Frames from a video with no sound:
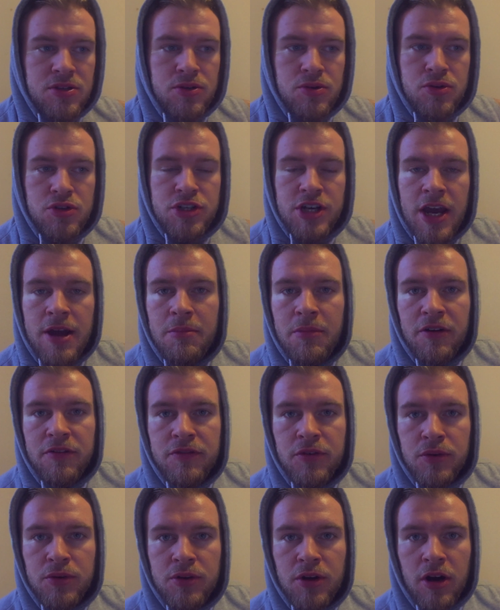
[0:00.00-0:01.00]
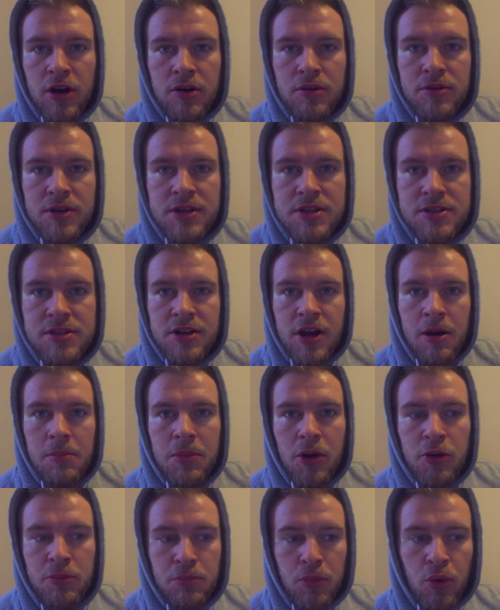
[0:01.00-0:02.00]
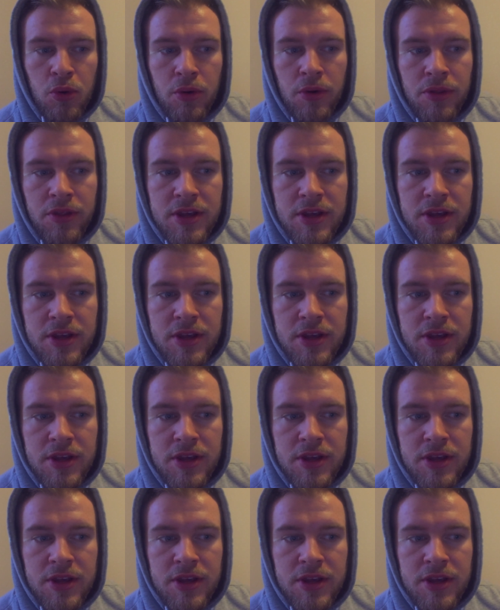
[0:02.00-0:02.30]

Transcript: to share my food diaries and upload more